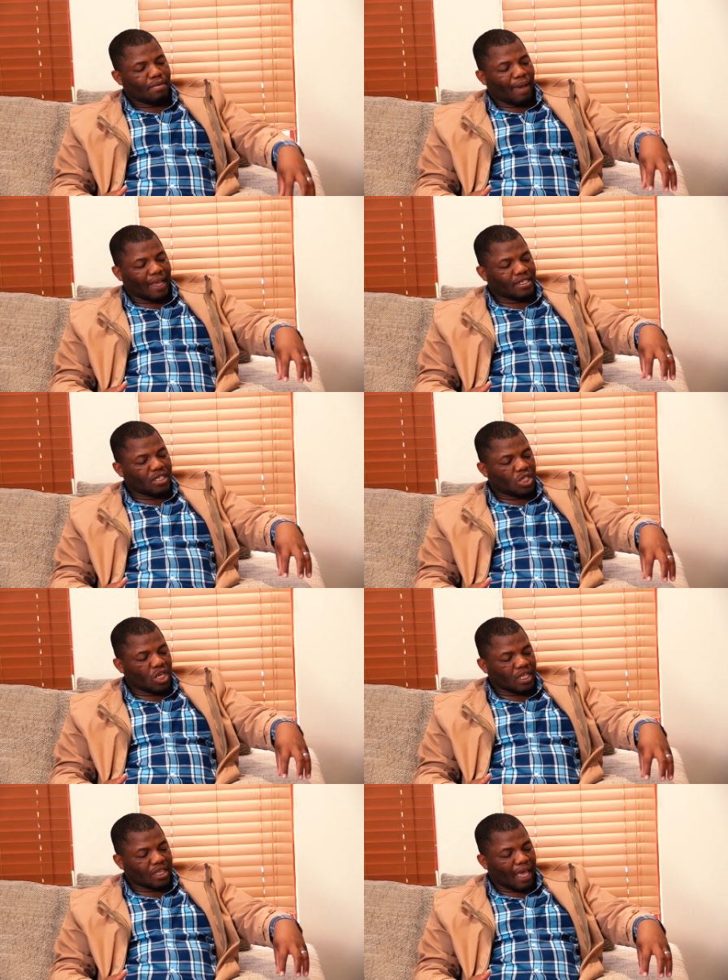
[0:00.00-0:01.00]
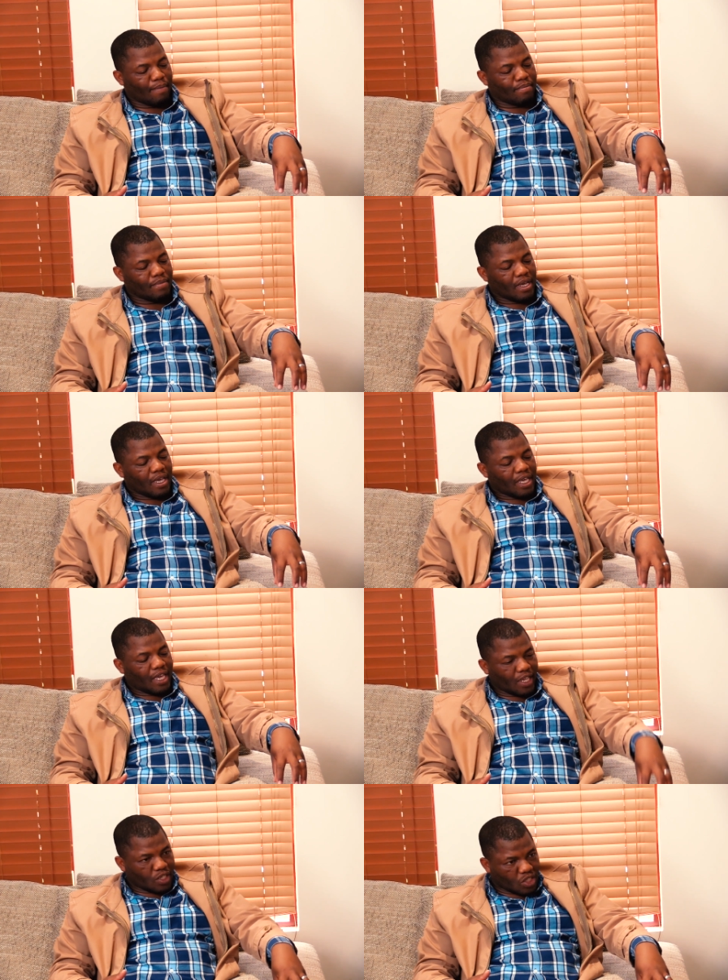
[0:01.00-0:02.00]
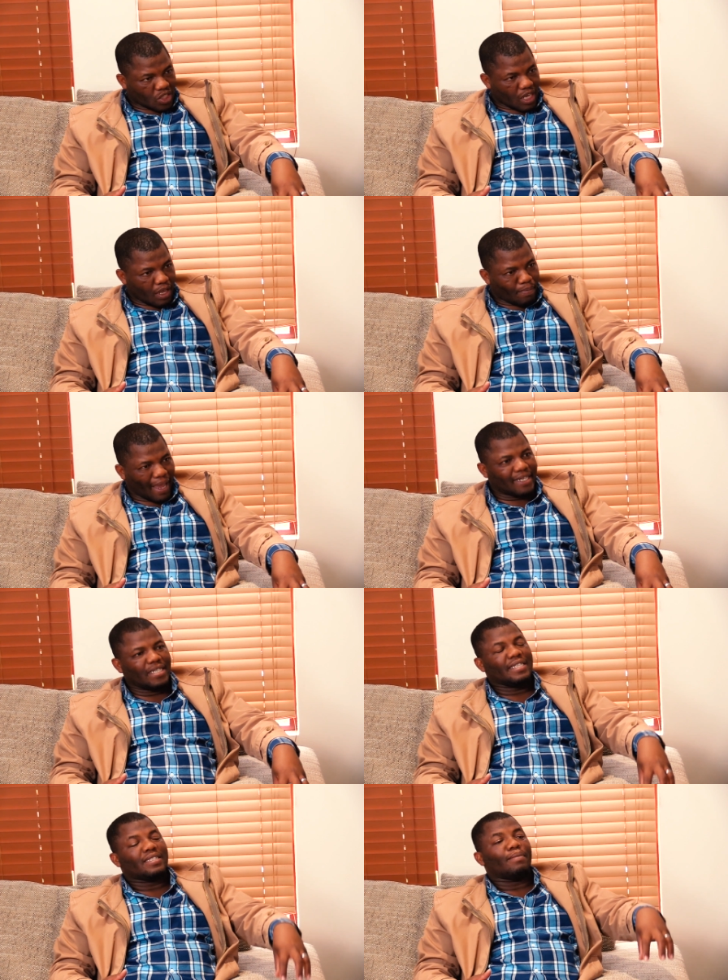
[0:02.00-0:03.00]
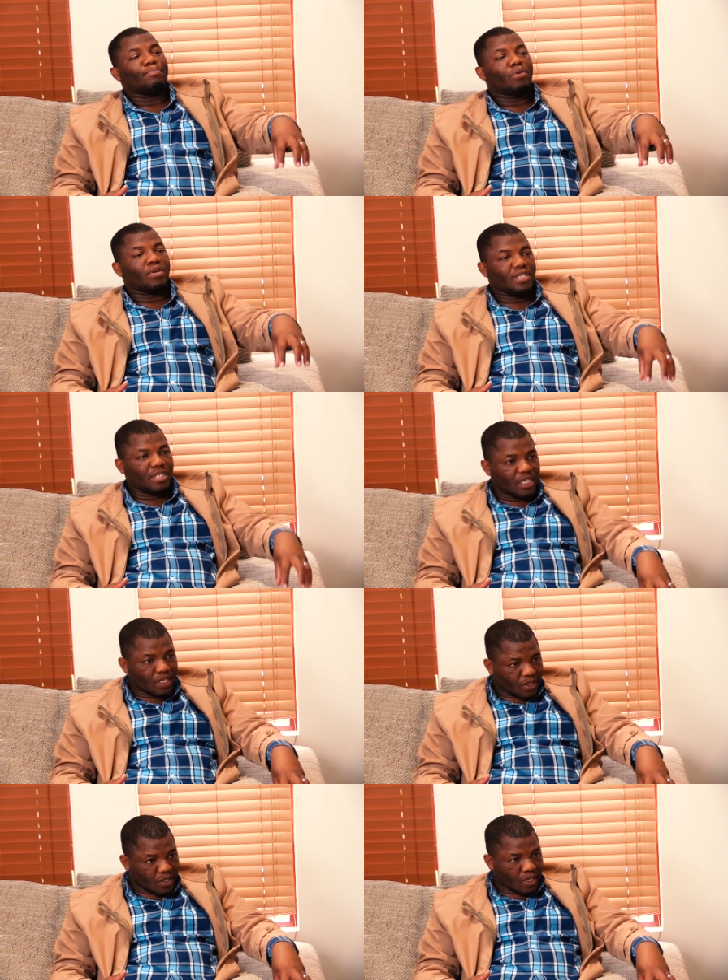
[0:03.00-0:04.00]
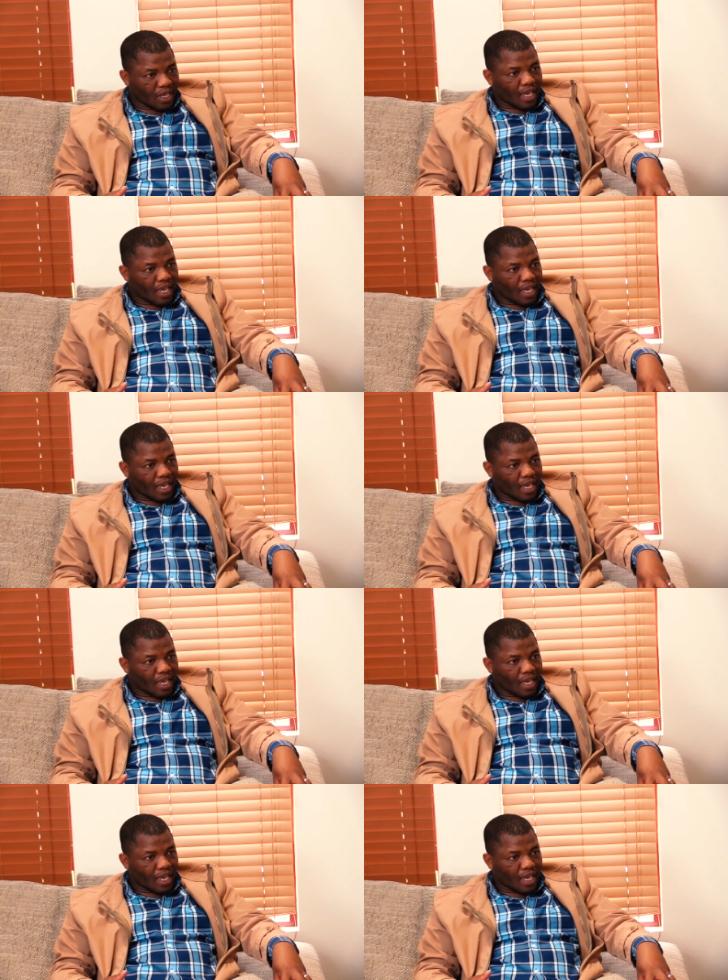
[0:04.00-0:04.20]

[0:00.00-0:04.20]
by teaching them history, by teaching them politics,